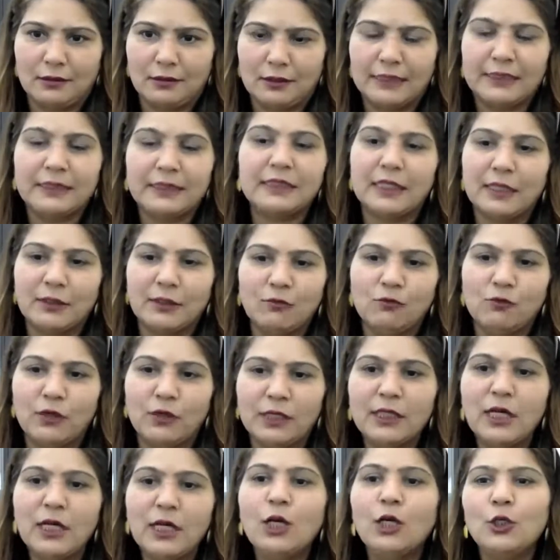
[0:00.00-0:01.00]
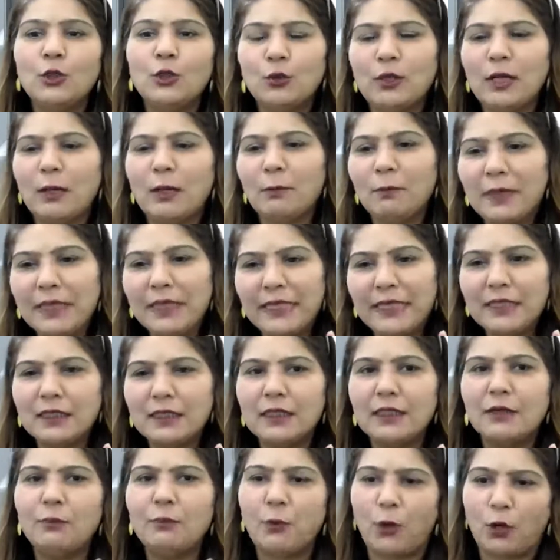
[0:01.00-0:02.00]
in term one to
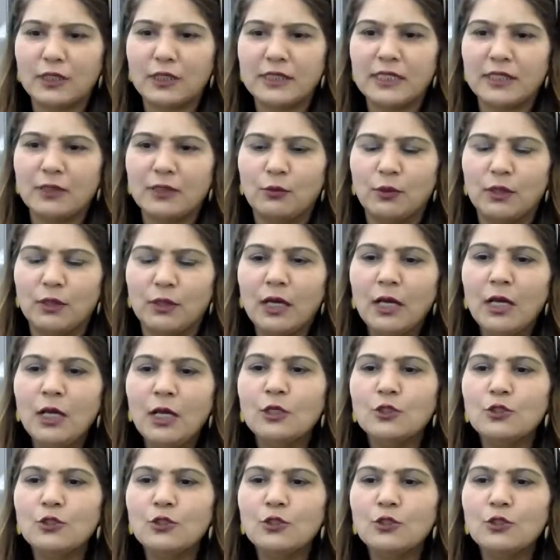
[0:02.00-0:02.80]
complete the project work.